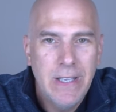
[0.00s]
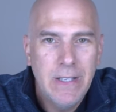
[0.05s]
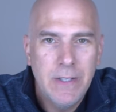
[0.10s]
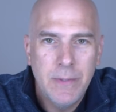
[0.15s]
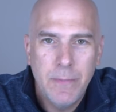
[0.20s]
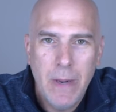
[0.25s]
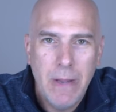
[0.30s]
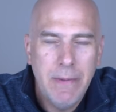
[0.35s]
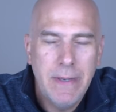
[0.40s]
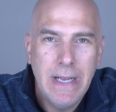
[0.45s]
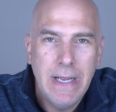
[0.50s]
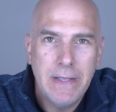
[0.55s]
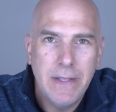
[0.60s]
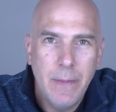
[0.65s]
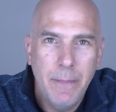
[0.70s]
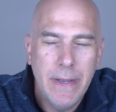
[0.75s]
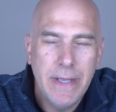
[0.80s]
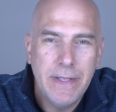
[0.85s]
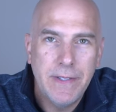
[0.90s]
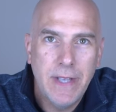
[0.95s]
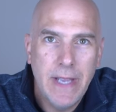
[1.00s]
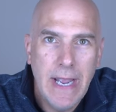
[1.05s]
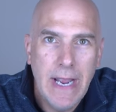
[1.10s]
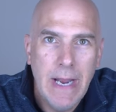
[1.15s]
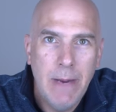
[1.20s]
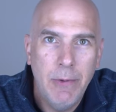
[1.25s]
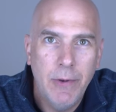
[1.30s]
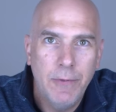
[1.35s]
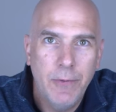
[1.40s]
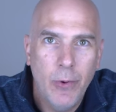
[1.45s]
is probably not the best
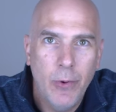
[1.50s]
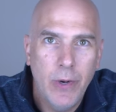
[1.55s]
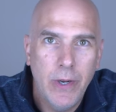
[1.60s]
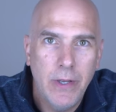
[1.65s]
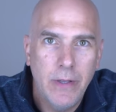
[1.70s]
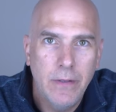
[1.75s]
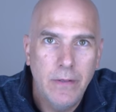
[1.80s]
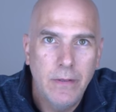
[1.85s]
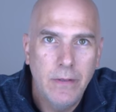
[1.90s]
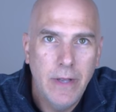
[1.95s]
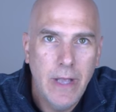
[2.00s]
camera for you.